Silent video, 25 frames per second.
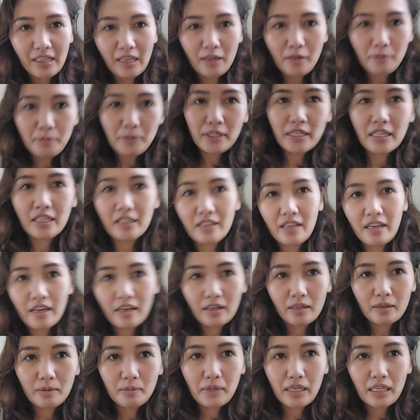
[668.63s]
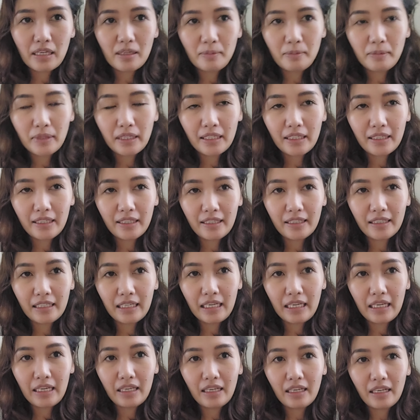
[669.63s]
I hope you can hear me, but
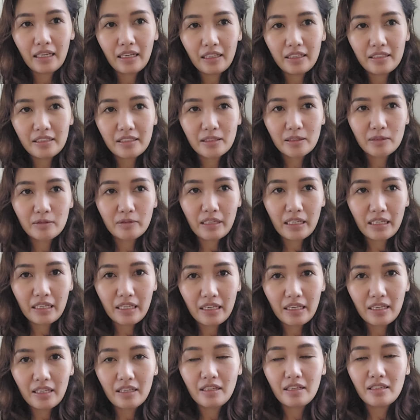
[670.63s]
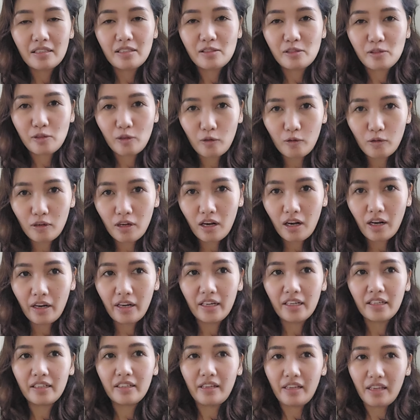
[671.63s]
it is raining so
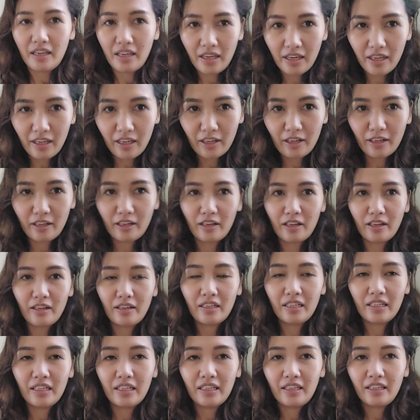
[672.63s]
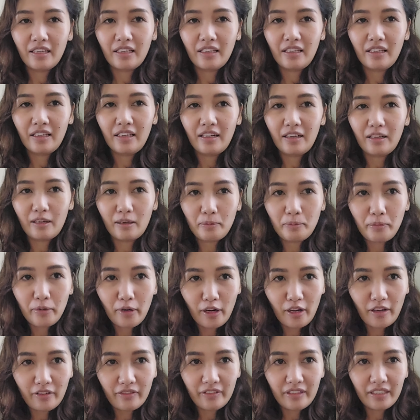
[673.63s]
hard here in our
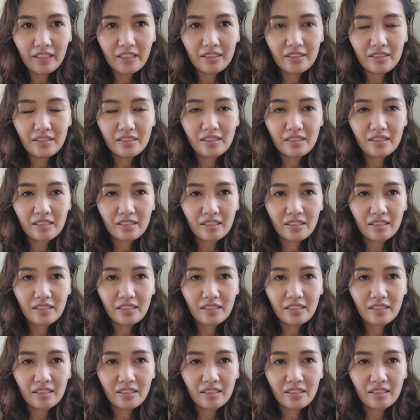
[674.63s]
province.